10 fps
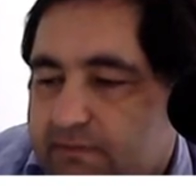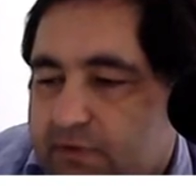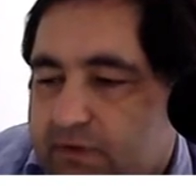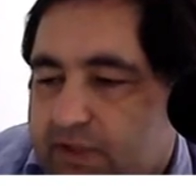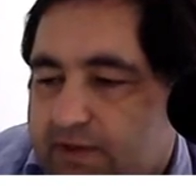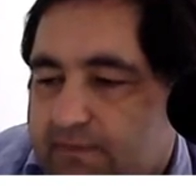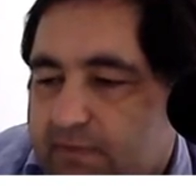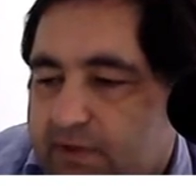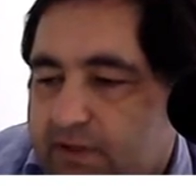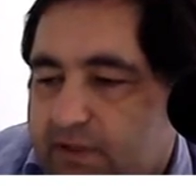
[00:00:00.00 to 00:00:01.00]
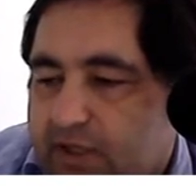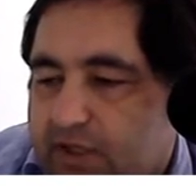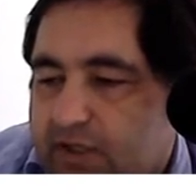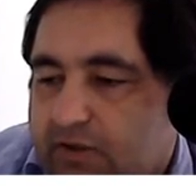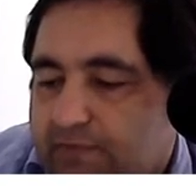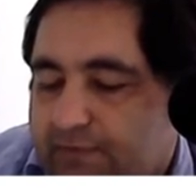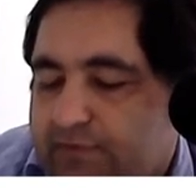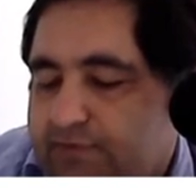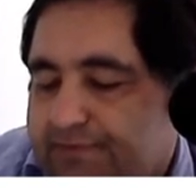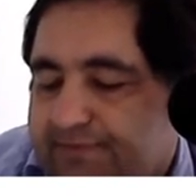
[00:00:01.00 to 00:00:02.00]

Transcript: Okay, I go for 3